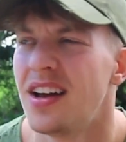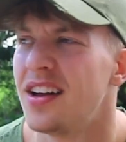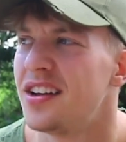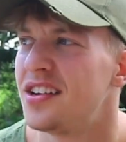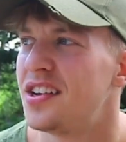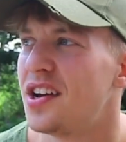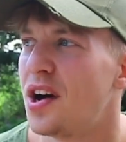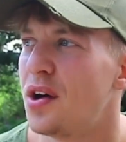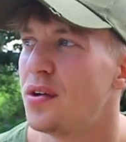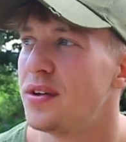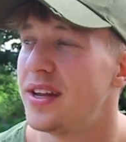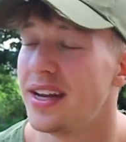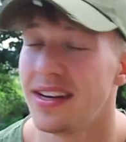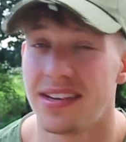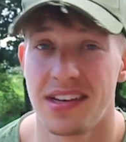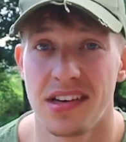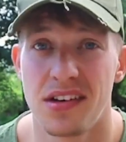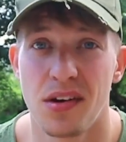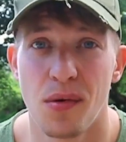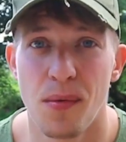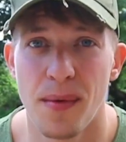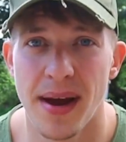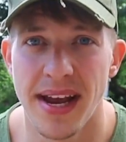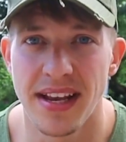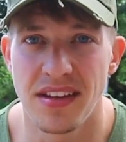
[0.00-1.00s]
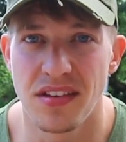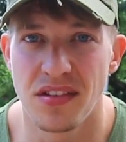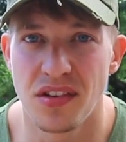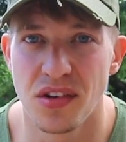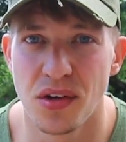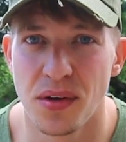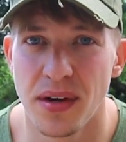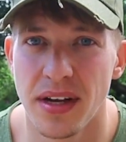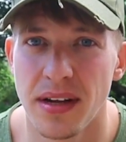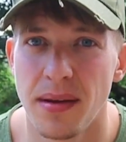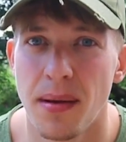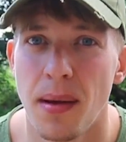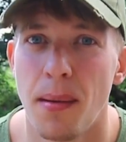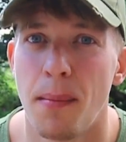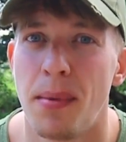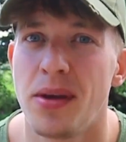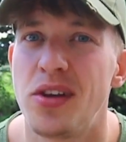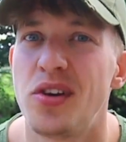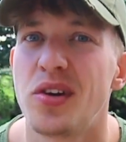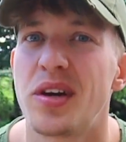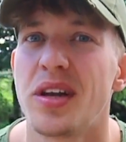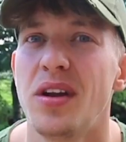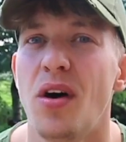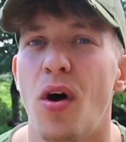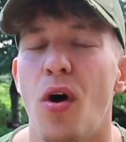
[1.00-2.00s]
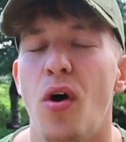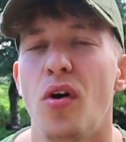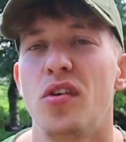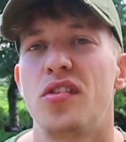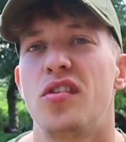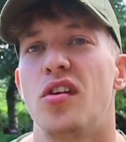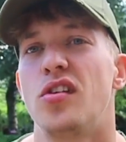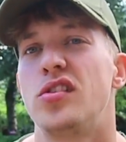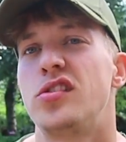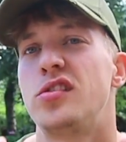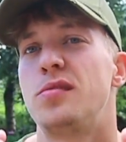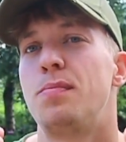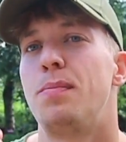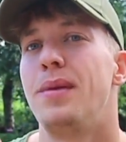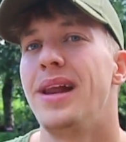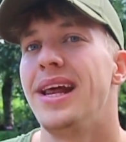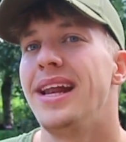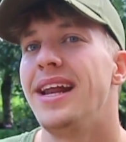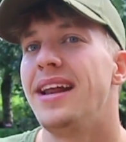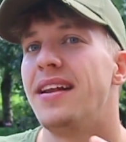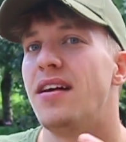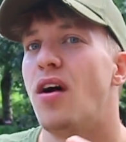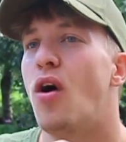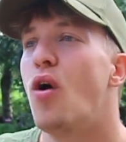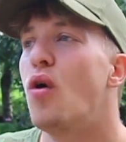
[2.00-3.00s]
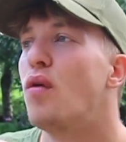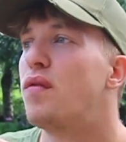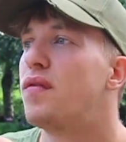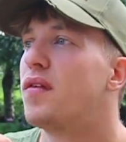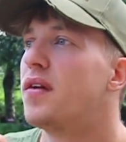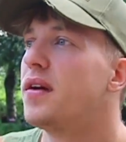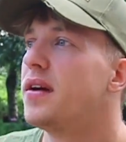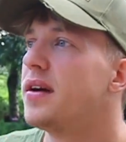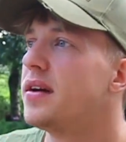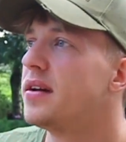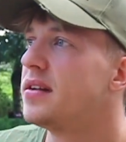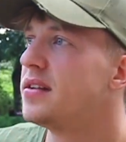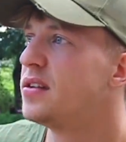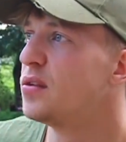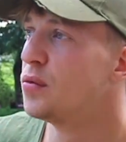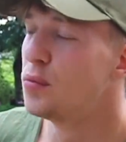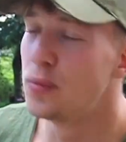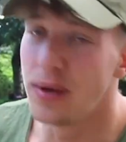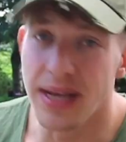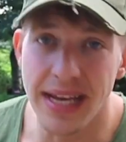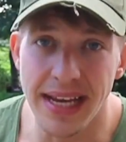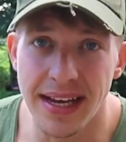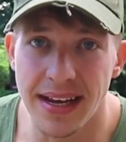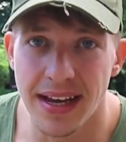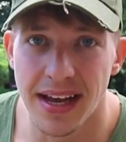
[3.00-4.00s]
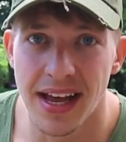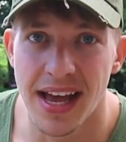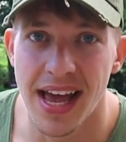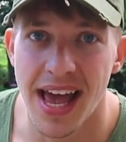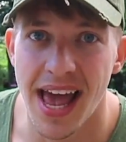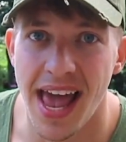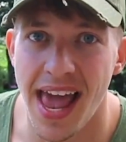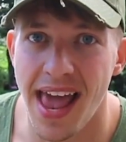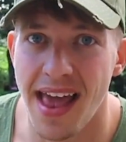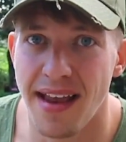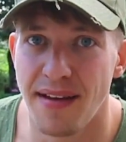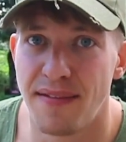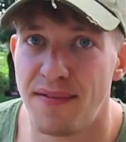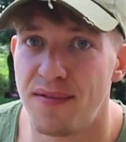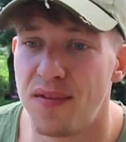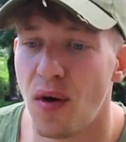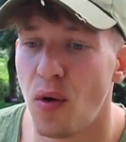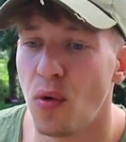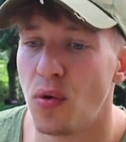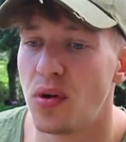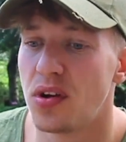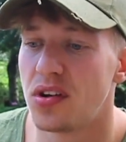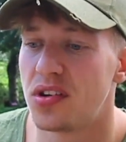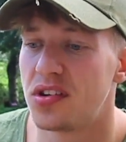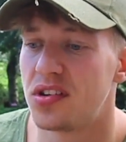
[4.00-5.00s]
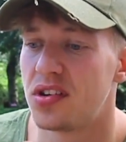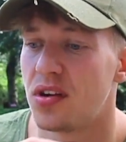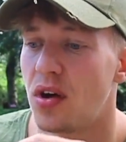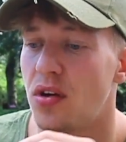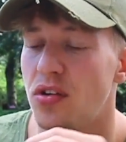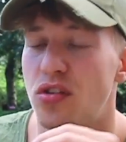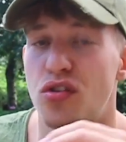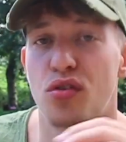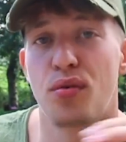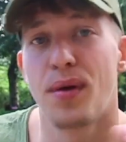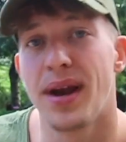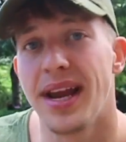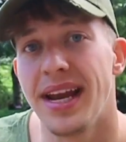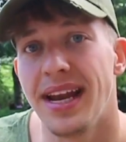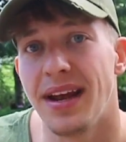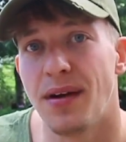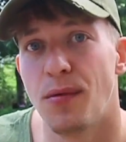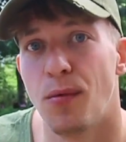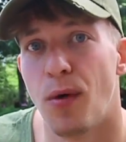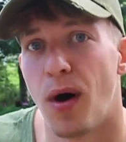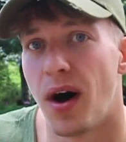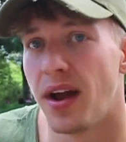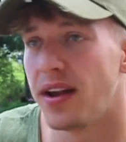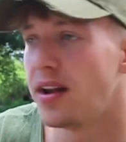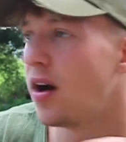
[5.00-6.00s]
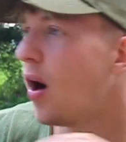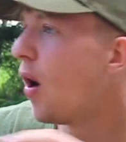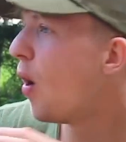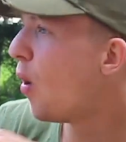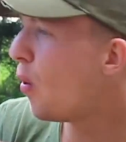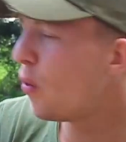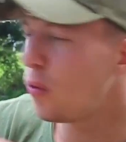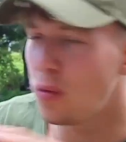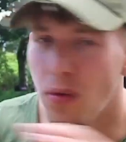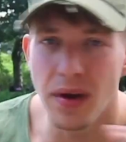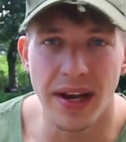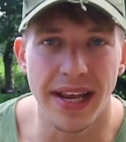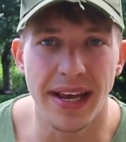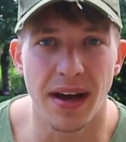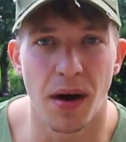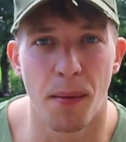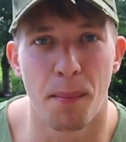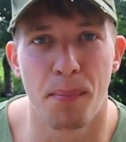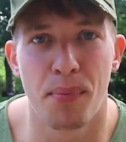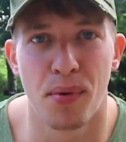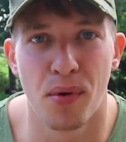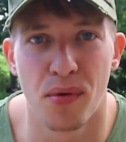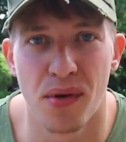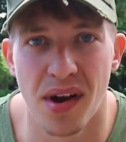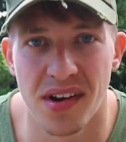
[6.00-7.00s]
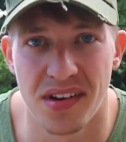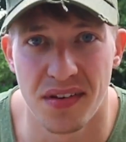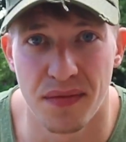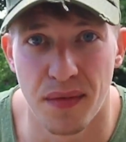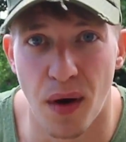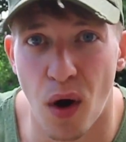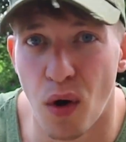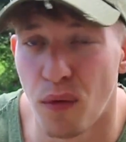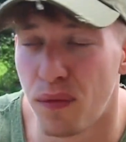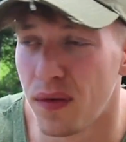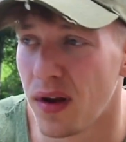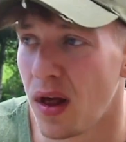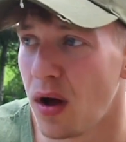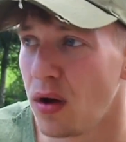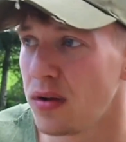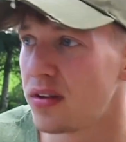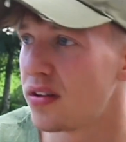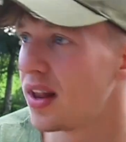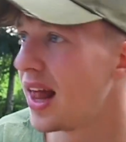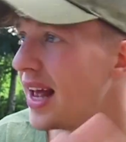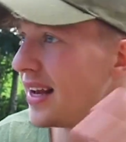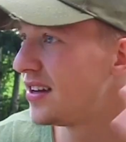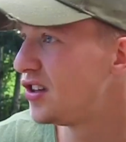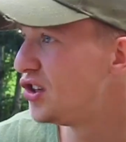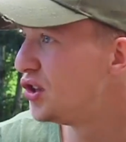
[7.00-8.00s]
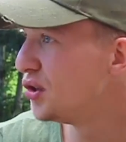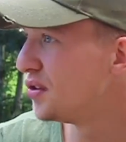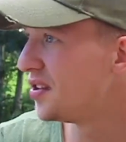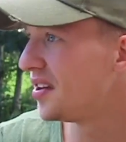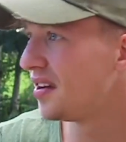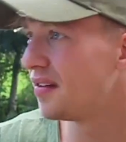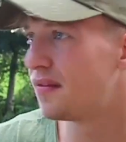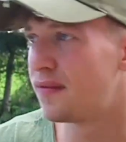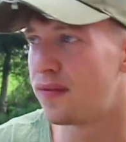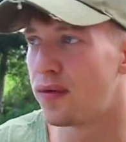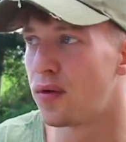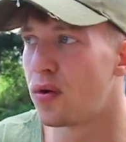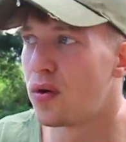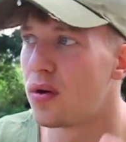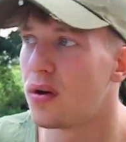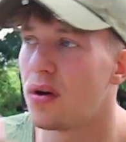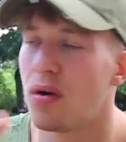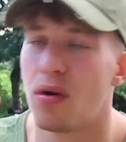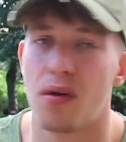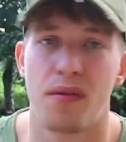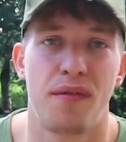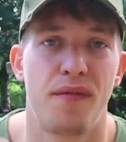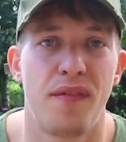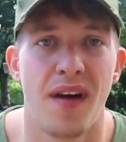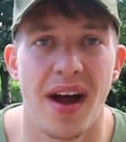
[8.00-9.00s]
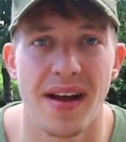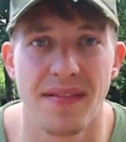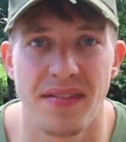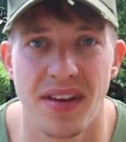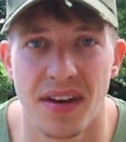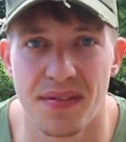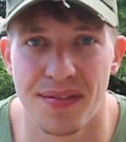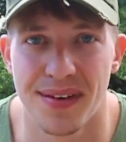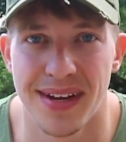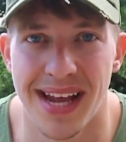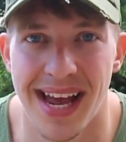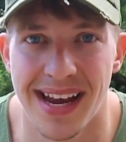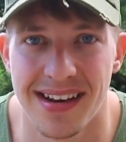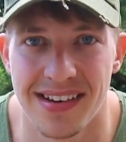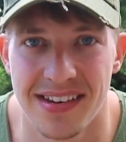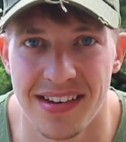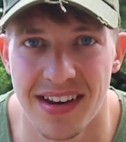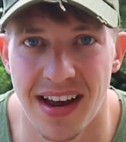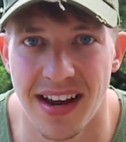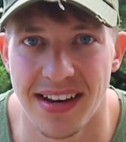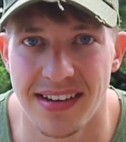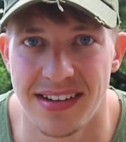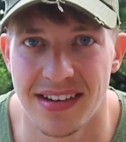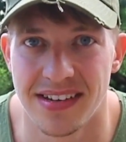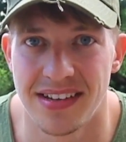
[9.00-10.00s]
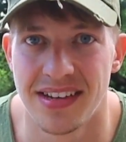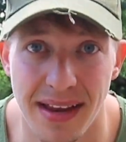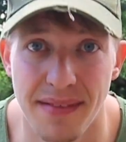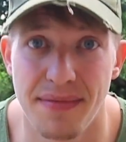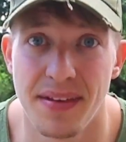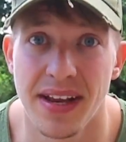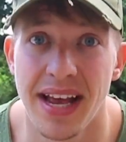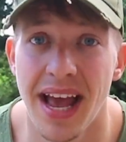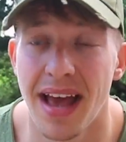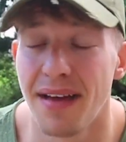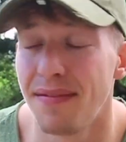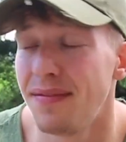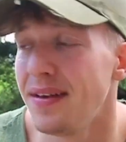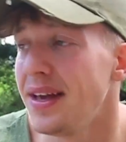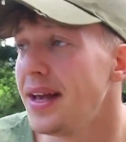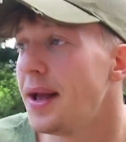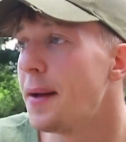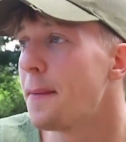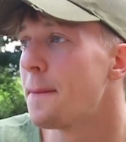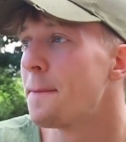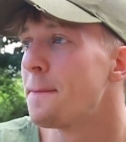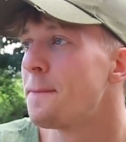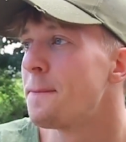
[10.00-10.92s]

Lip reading: So this is a way to do it, but you can also split it over the week and focus on training one only on progressive overload, like choosing 4 or 5 different exercises lifting heavy.